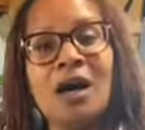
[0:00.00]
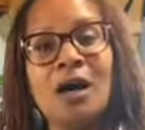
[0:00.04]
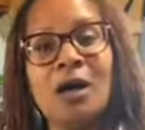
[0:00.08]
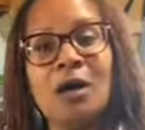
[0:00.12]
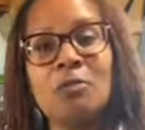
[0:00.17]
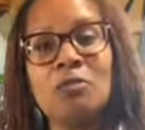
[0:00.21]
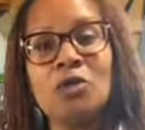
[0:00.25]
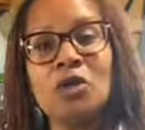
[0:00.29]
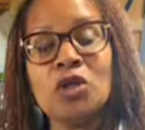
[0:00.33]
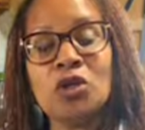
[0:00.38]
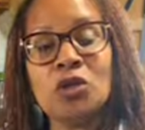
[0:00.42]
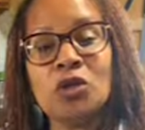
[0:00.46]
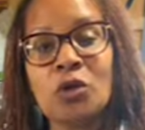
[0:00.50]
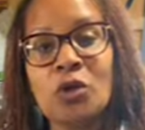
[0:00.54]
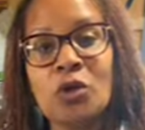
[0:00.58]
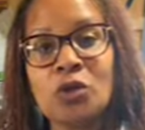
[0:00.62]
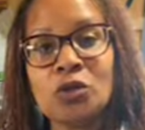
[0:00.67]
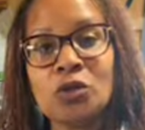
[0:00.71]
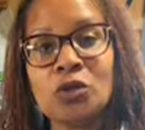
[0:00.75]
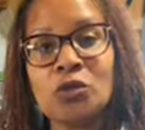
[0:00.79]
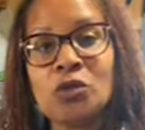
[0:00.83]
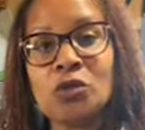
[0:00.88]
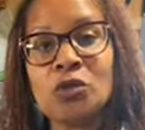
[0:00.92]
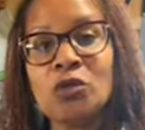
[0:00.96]
You can also
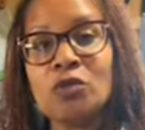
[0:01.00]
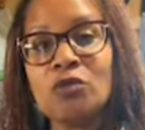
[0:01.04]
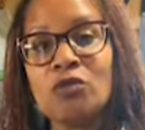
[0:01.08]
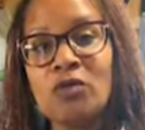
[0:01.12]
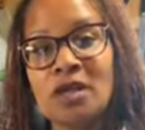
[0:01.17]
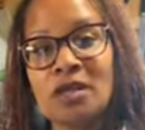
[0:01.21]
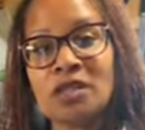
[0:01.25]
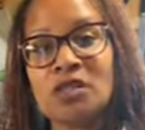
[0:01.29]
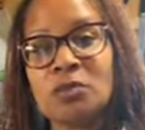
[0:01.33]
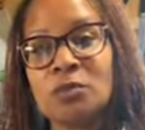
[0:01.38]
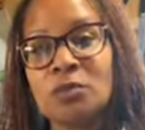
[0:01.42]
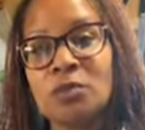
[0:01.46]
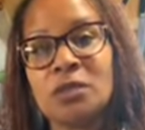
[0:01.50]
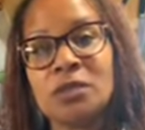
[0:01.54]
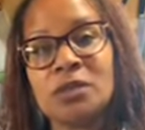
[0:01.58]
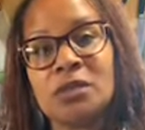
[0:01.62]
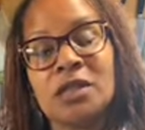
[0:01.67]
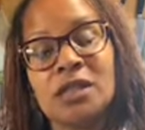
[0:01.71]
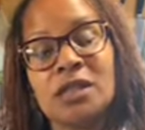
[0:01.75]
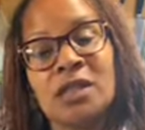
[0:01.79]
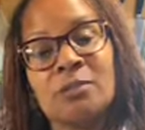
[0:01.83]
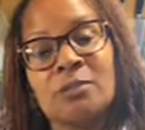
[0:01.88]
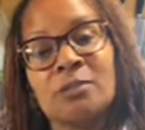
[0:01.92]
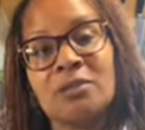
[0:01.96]
use vegetables
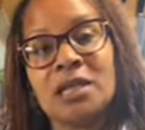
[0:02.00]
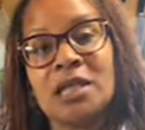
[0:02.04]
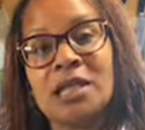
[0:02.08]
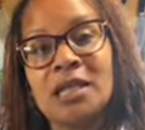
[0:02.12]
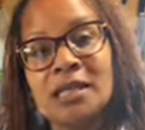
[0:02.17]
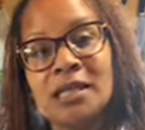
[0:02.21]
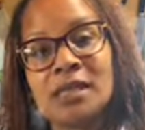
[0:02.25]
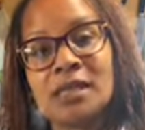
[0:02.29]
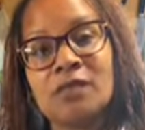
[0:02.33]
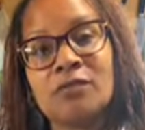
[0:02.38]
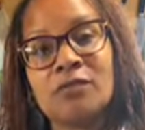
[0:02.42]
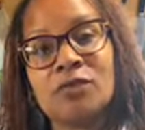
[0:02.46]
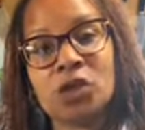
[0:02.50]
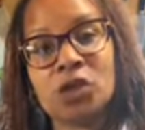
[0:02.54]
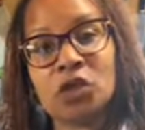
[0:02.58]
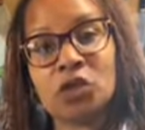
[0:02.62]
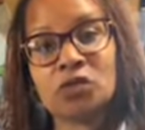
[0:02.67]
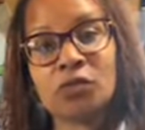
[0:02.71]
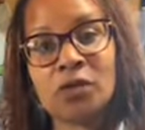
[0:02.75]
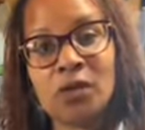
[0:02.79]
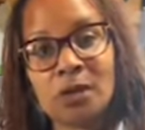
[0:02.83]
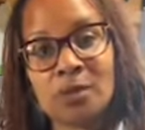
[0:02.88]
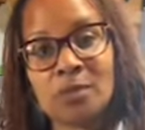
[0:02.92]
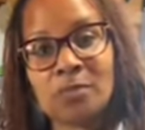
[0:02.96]
in place of the
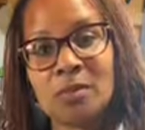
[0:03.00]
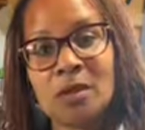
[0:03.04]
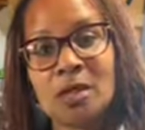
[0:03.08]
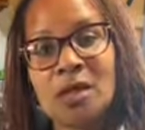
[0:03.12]
shrimp,